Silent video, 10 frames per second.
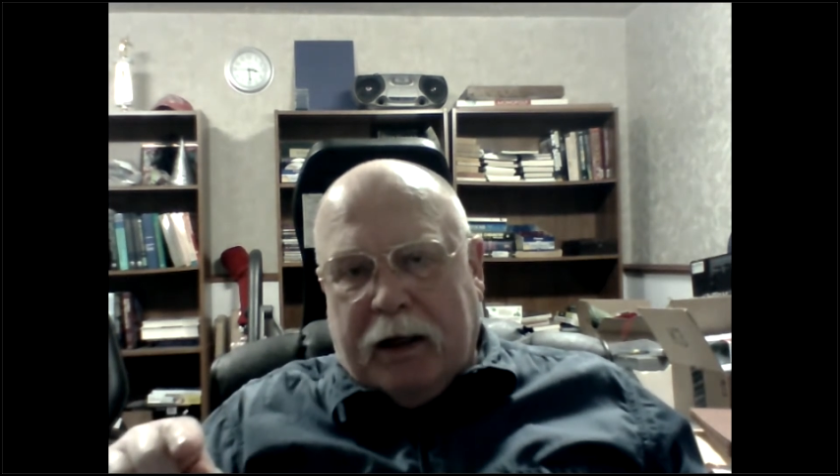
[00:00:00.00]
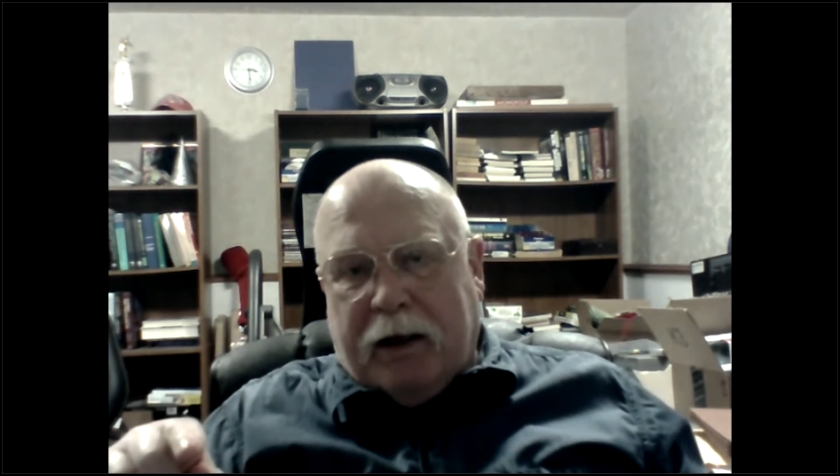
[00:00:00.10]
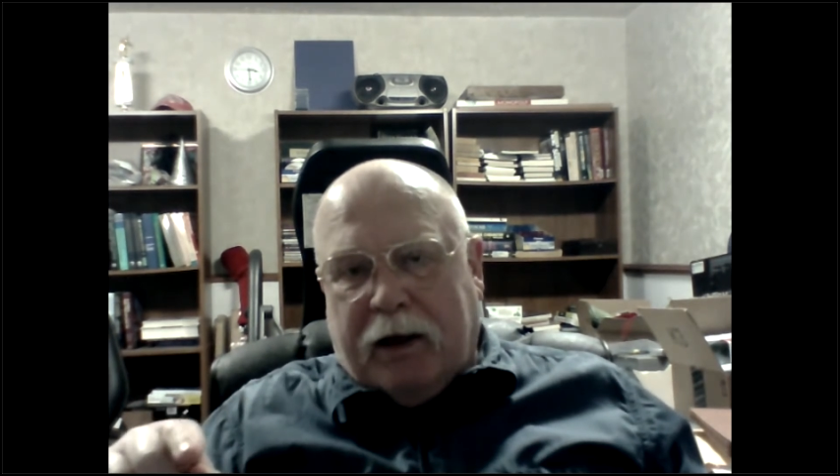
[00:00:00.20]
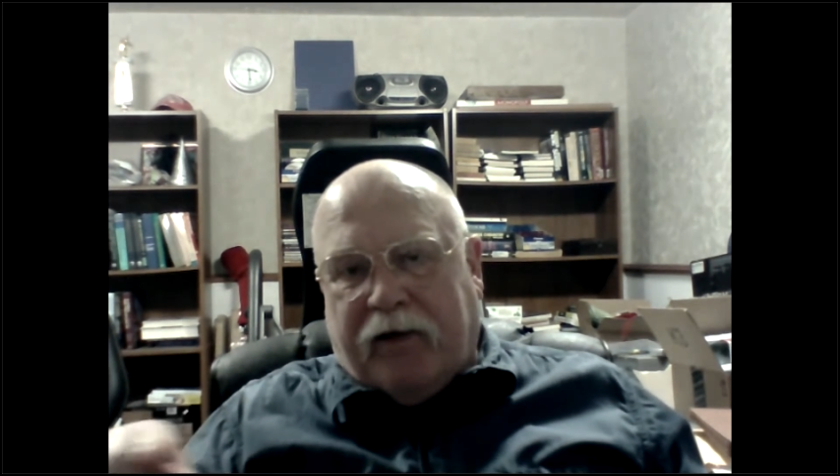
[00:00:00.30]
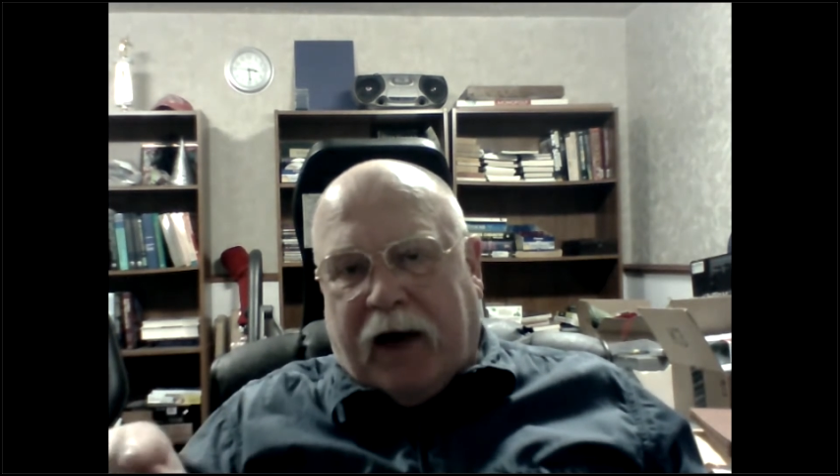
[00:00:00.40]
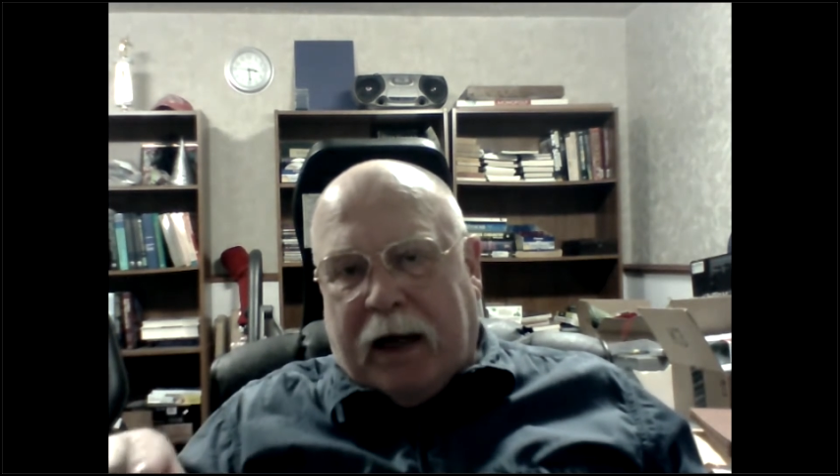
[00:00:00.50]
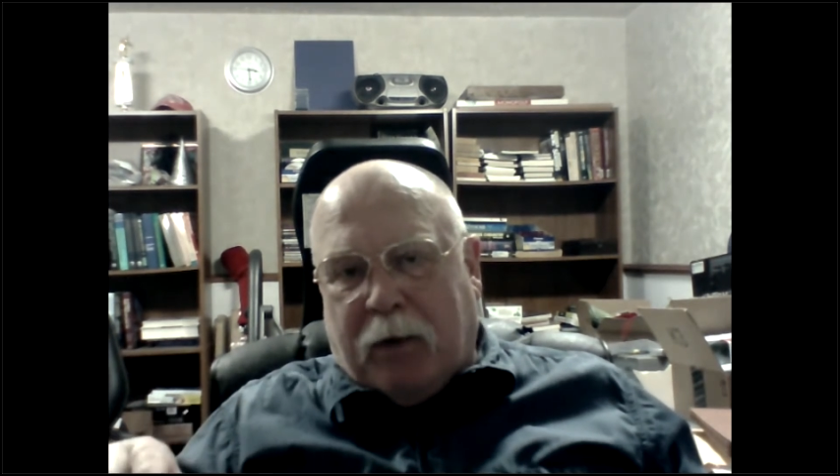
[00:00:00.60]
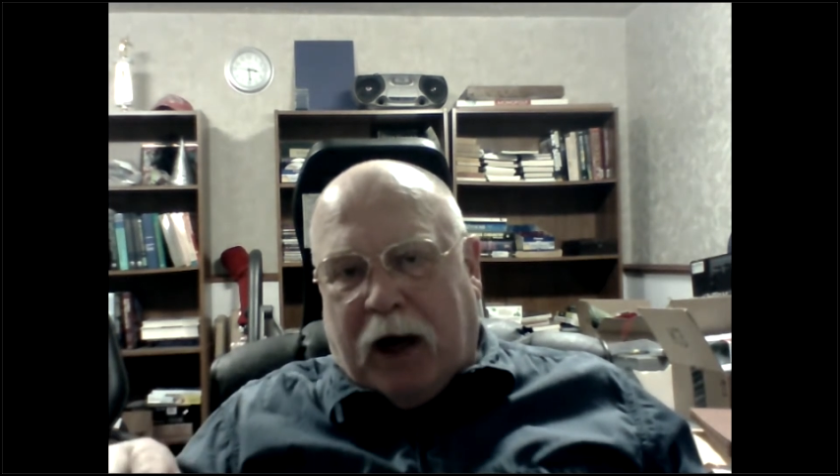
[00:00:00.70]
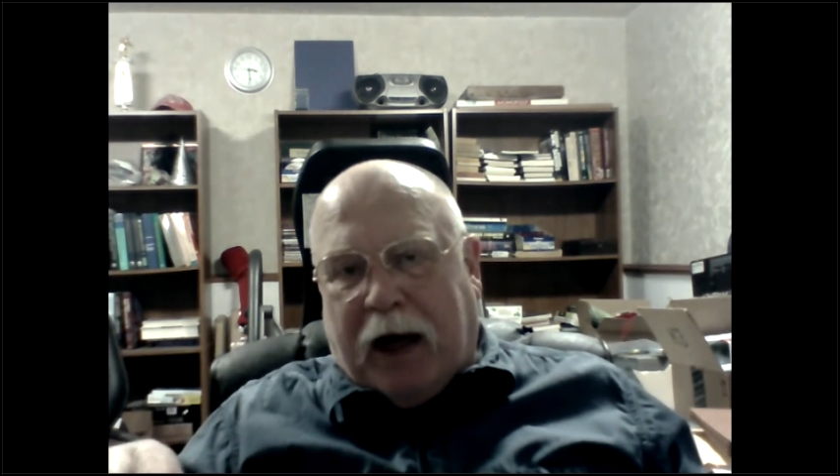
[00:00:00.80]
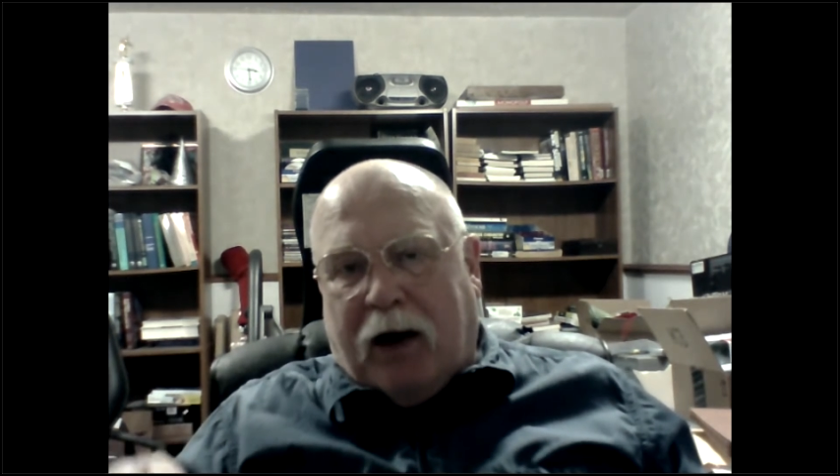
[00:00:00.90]
divided
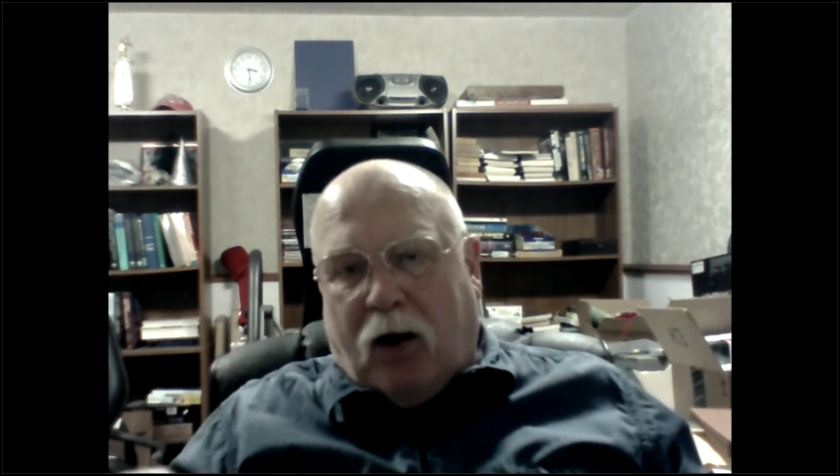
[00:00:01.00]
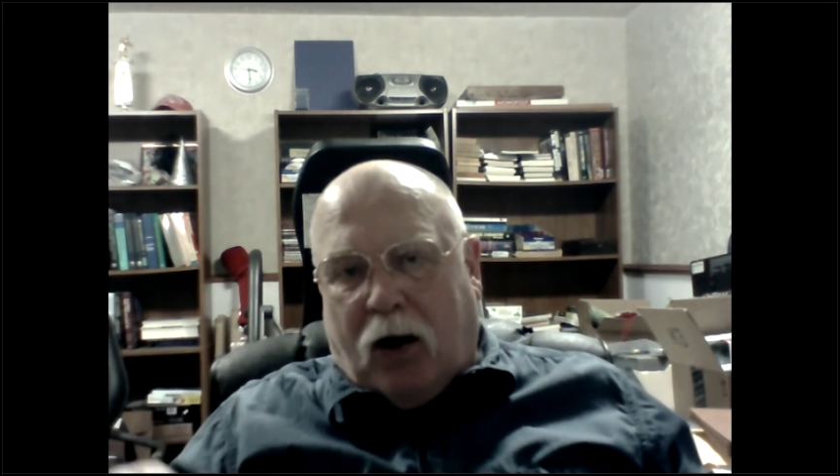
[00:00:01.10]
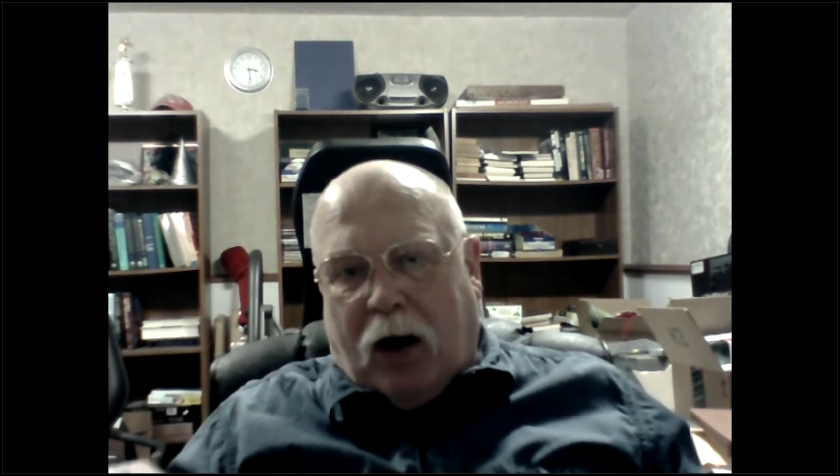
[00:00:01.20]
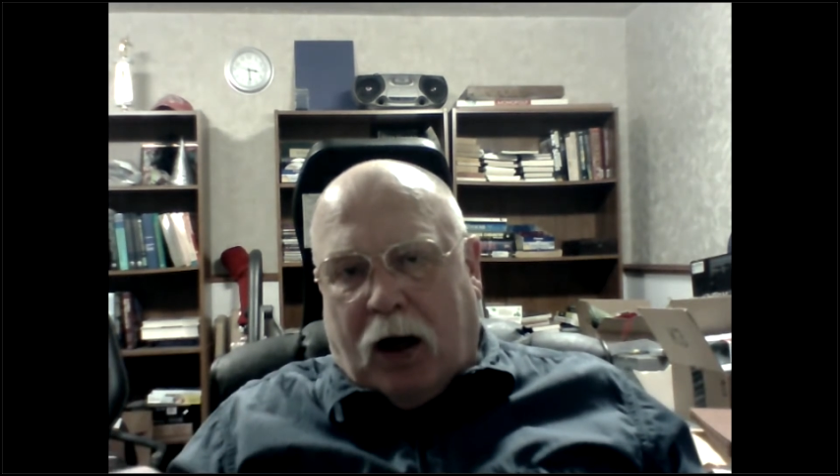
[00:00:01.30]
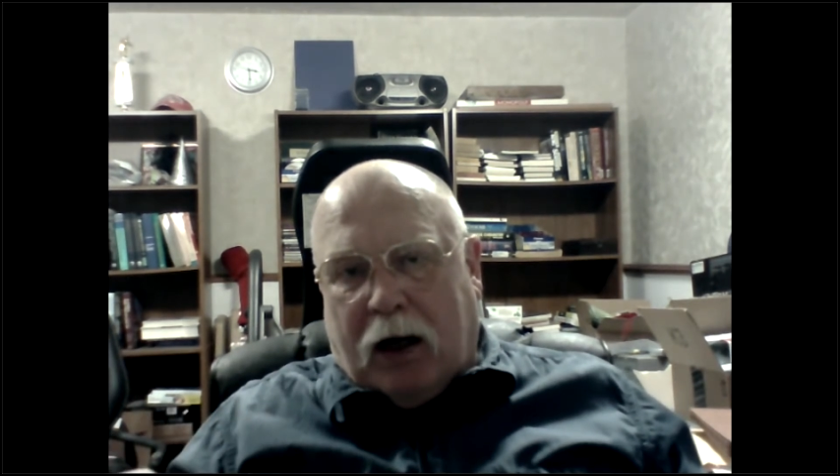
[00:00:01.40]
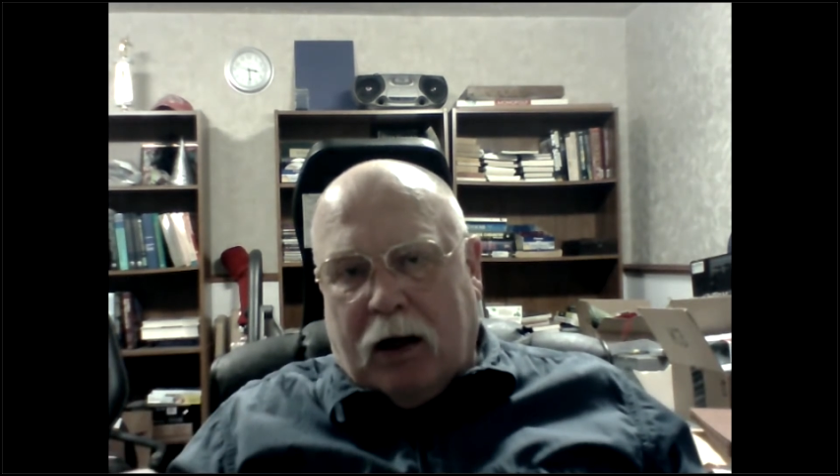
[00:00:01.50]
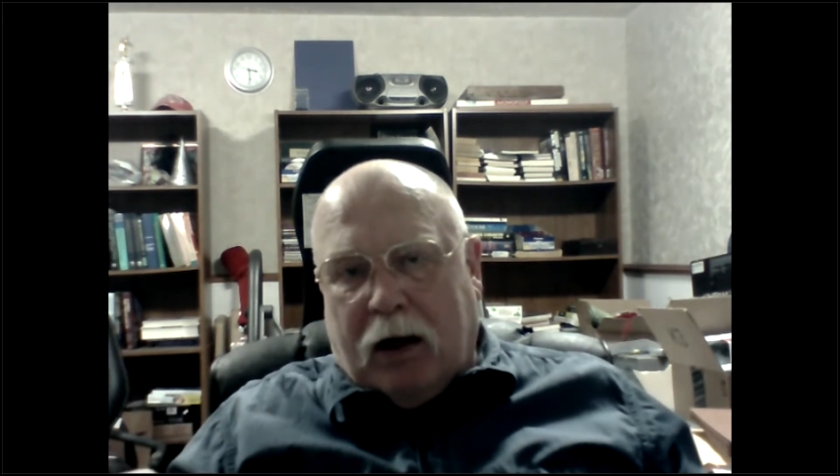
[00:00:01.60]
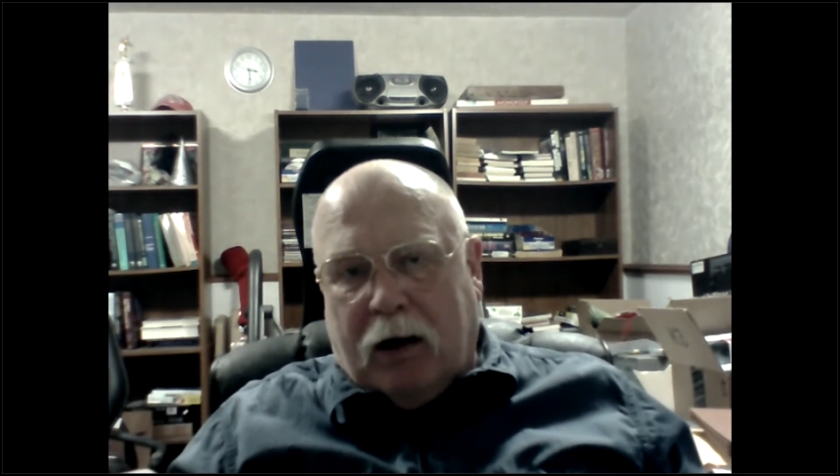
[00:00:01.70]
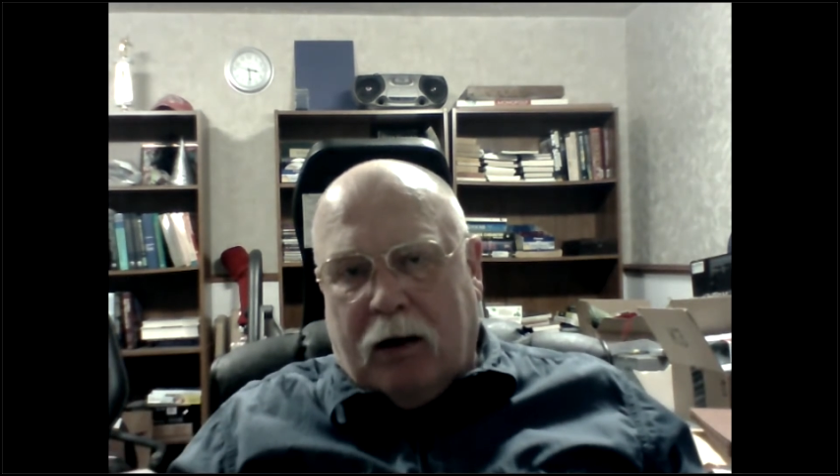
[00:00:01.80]
by R,